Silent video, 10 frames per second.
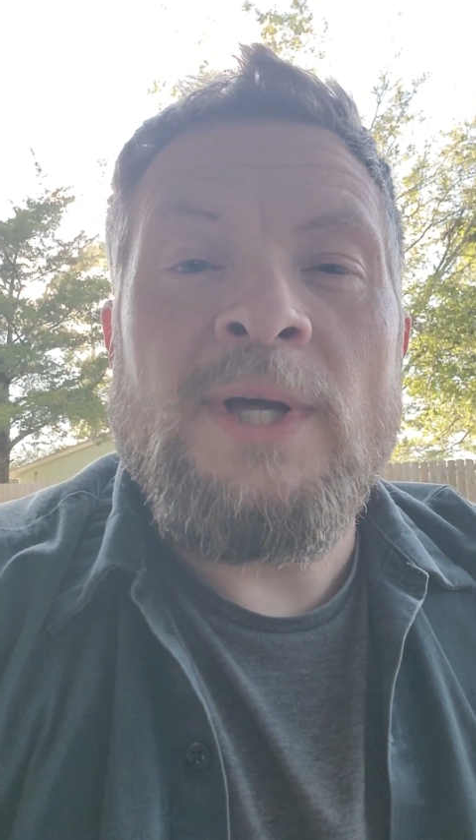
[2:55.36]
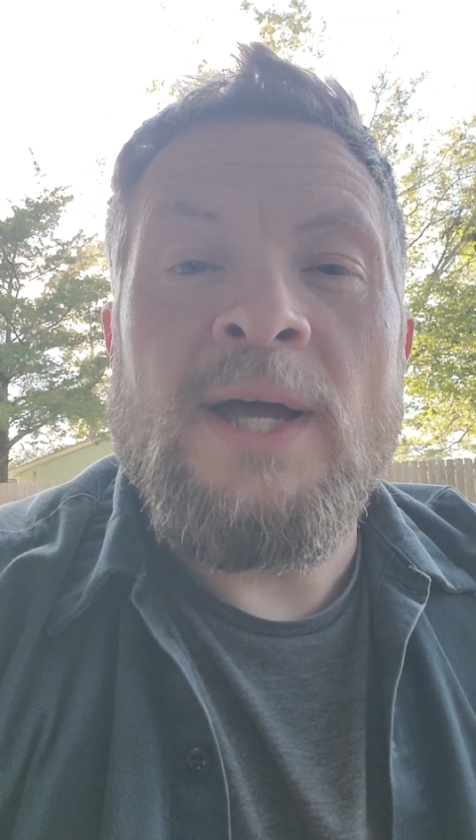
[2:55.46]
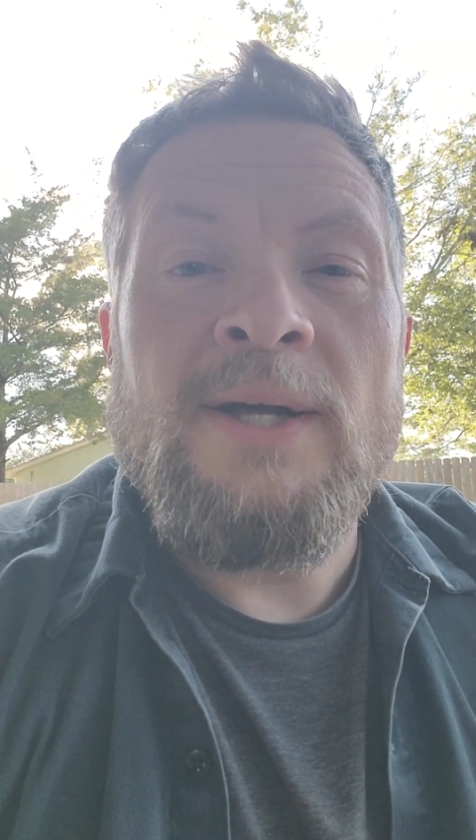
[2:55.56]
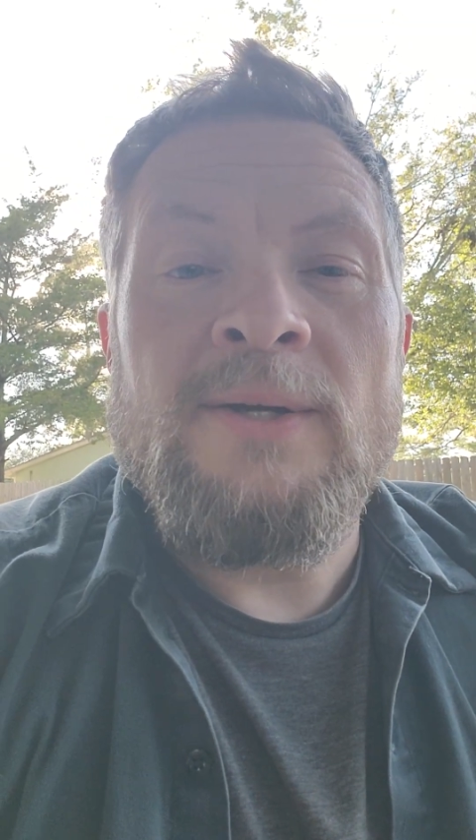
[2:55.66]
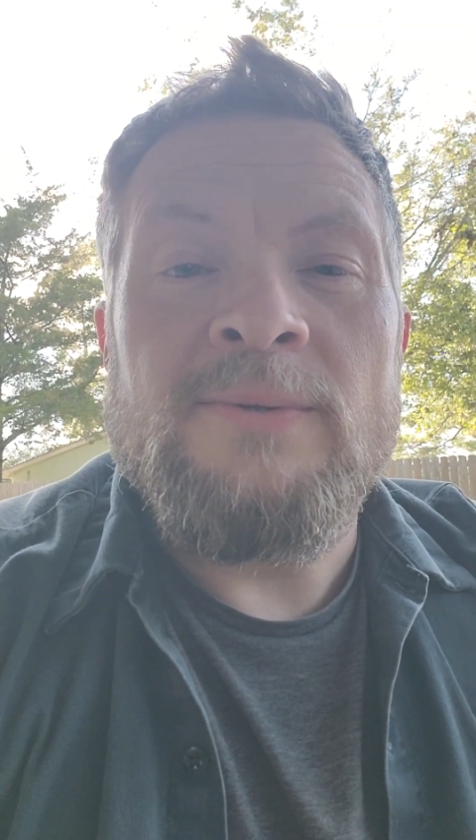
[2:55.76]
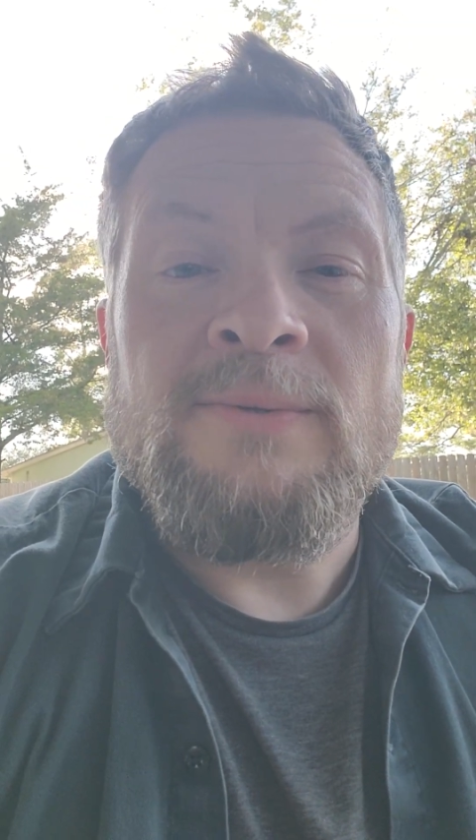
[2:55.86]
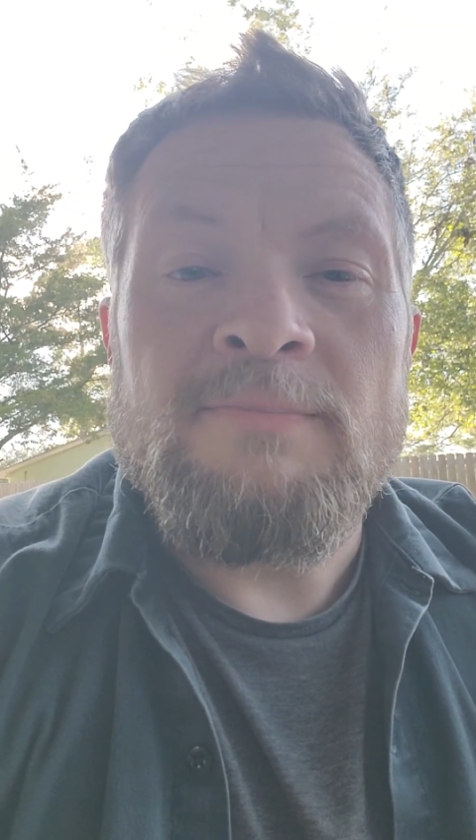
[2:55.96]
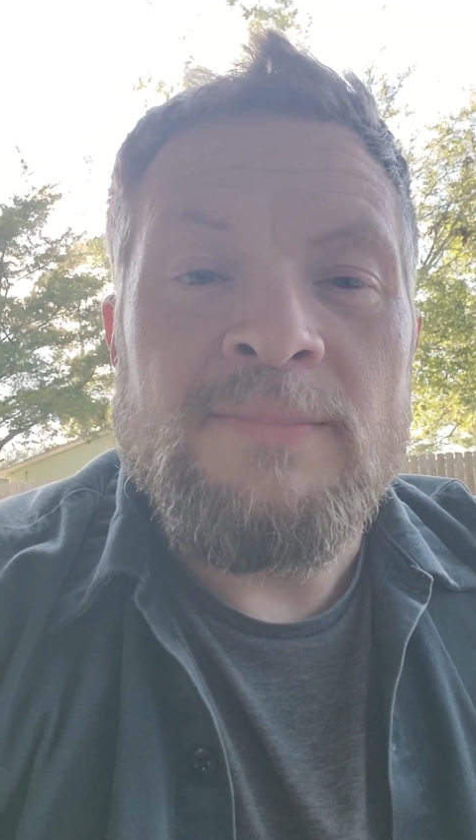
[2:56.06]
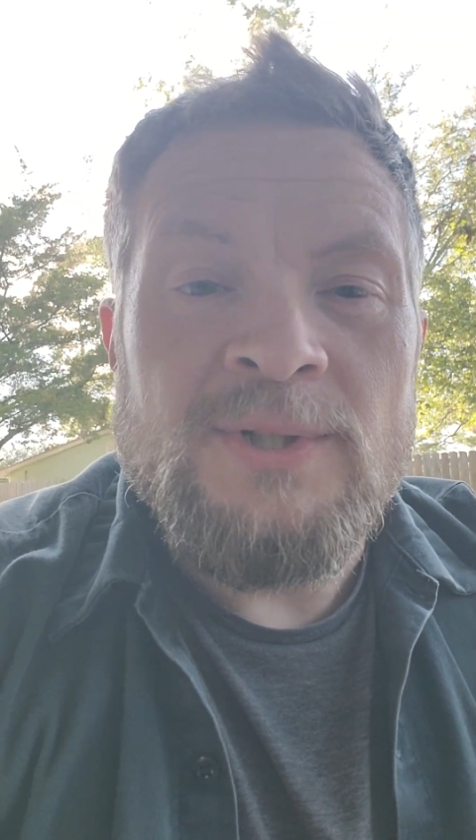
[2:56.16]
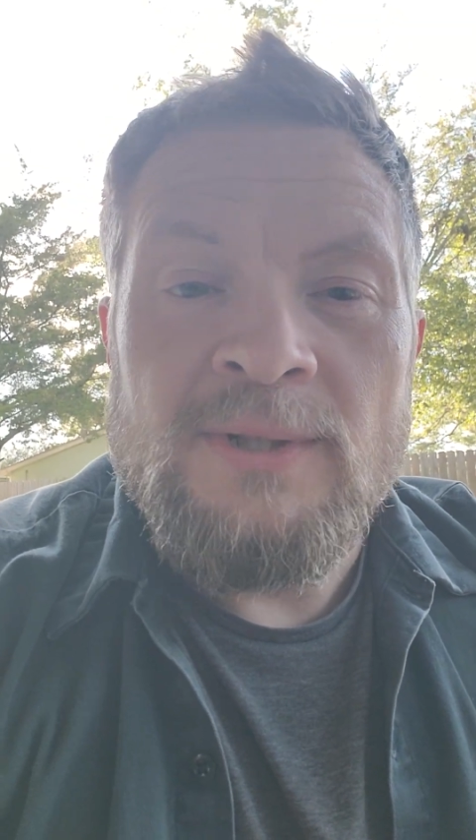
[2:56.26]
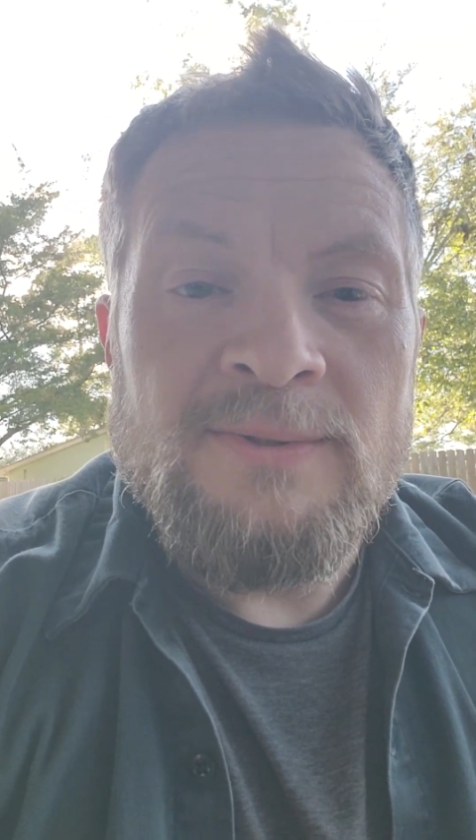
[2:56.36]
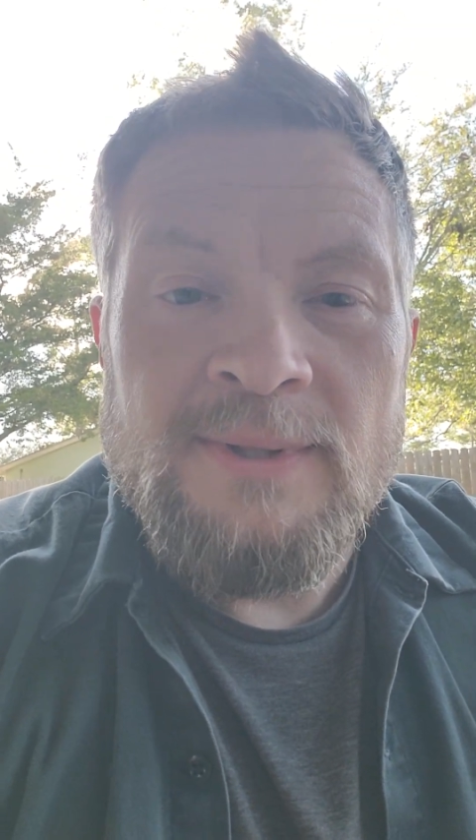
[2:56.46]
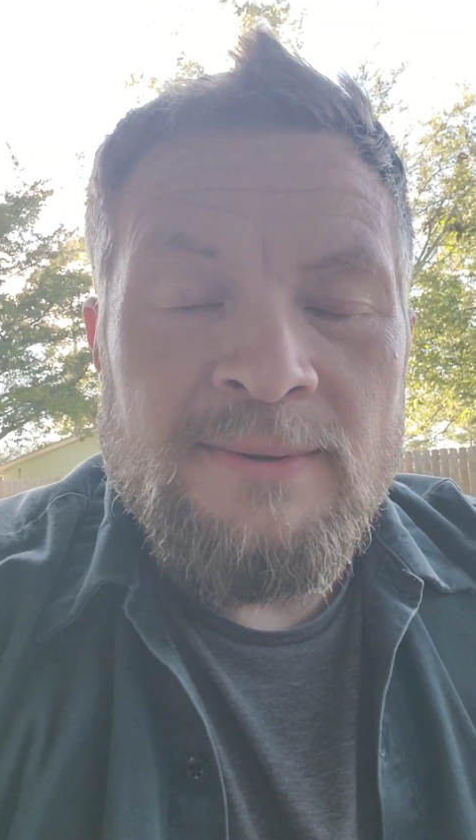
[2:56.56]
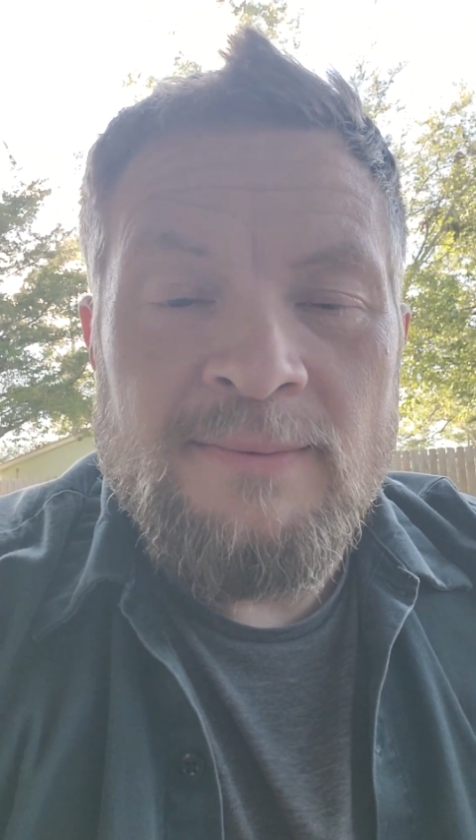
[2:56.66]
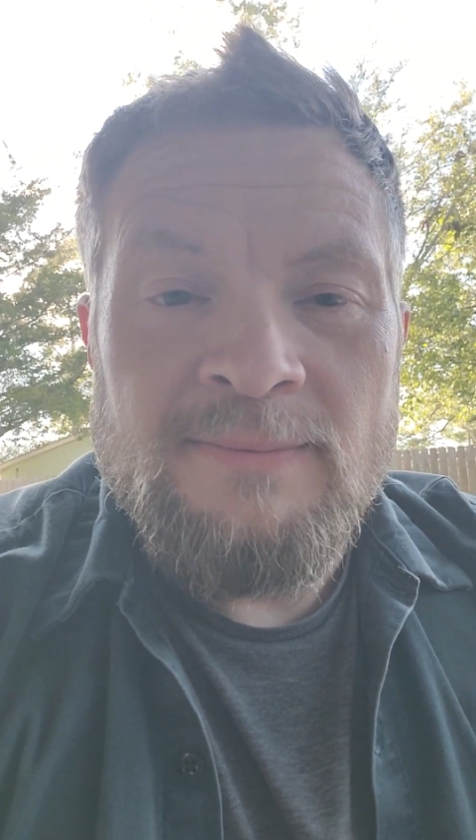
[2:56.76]
down,
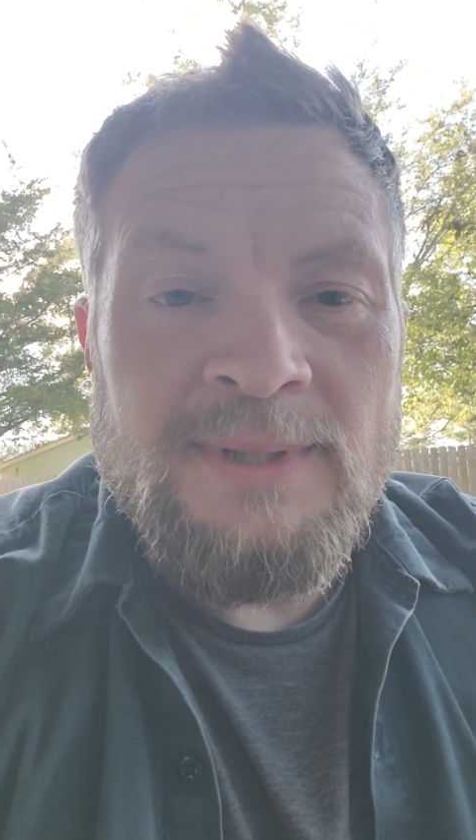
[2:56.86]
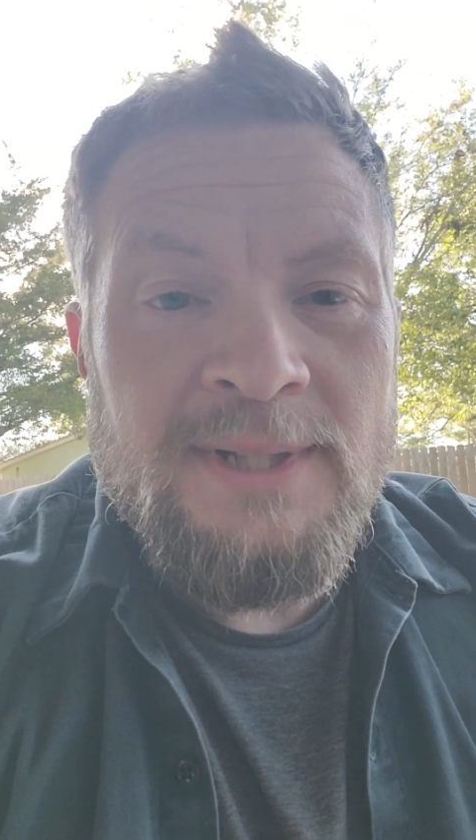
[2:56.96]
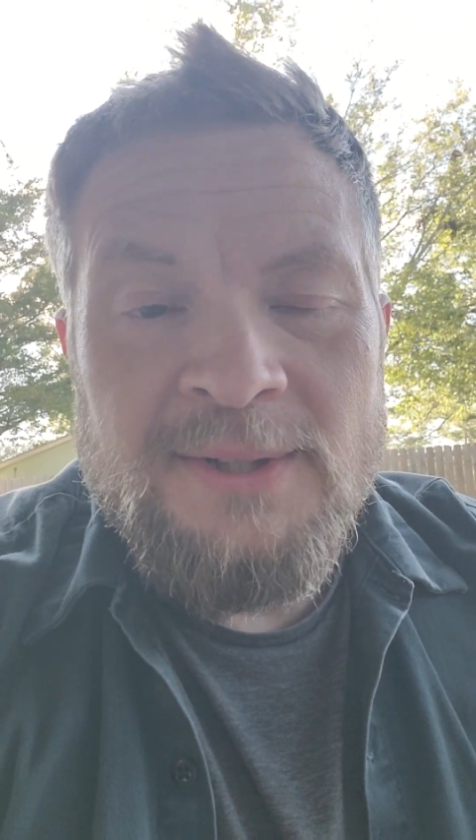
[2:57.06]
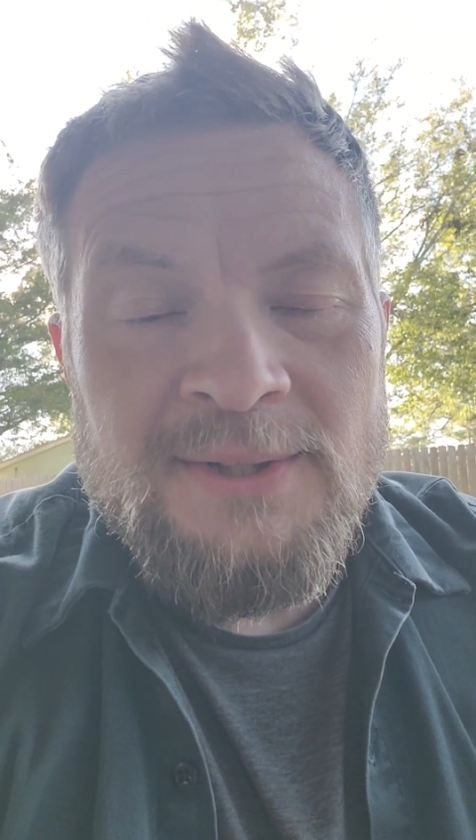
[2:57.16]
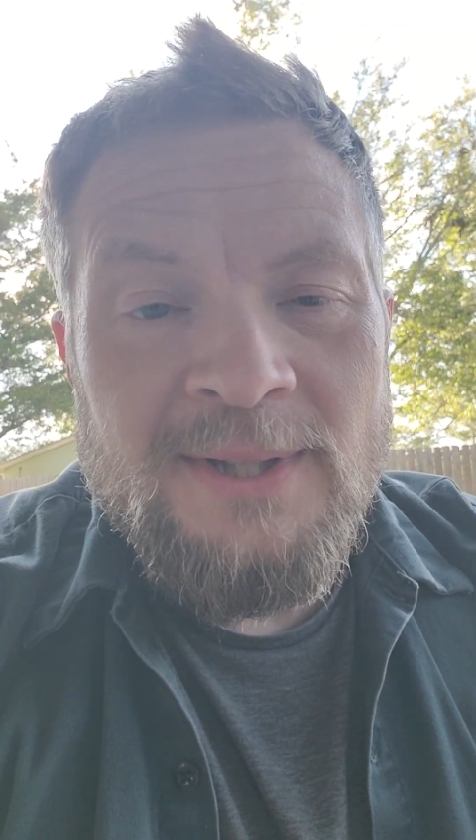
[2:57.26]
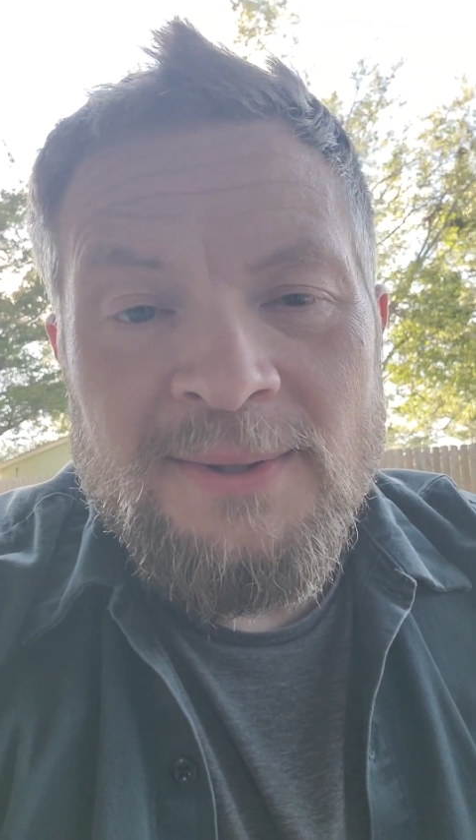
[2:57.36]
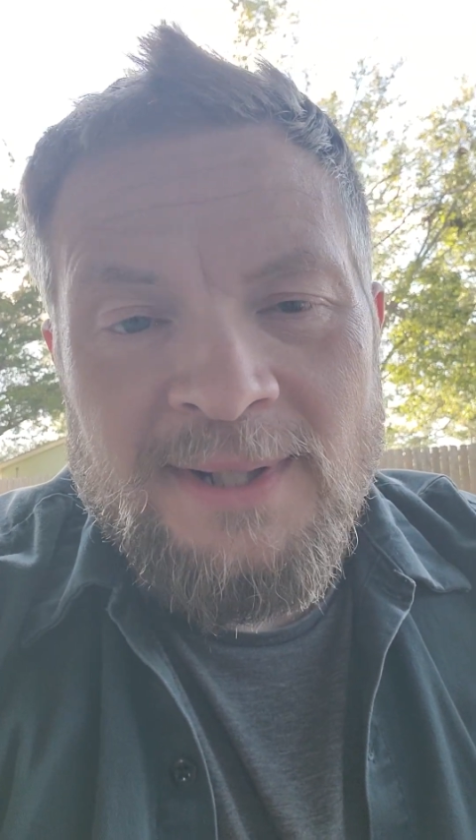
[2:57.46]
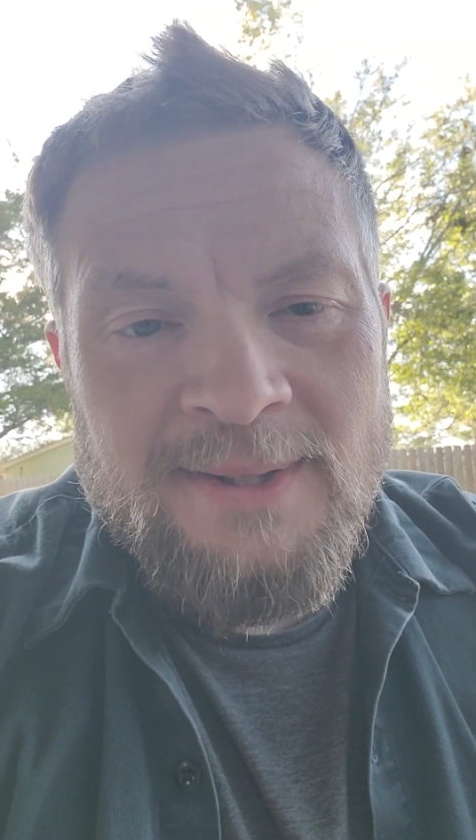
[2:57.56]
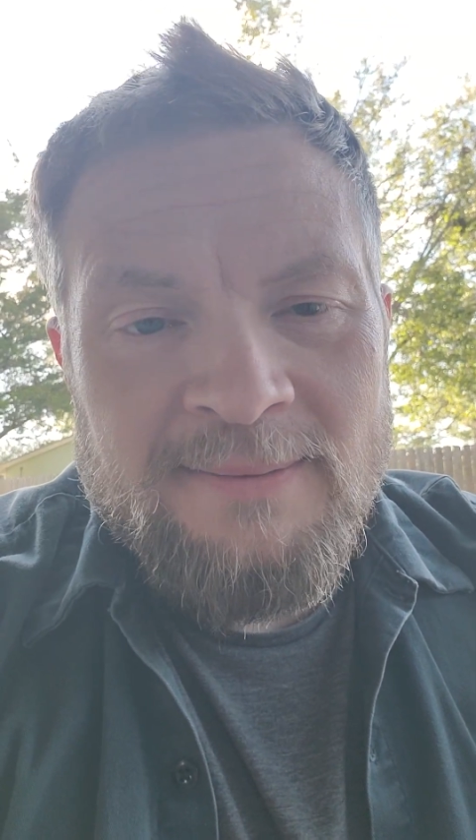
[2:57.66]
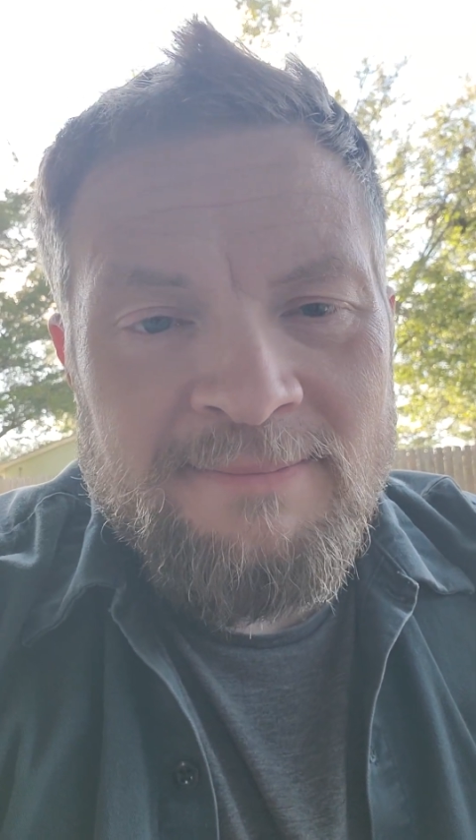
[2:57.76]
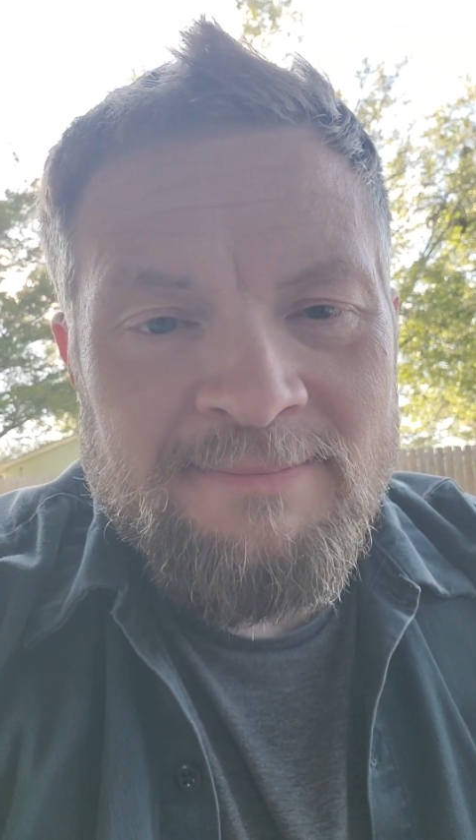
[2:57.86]
children. We need to slow down.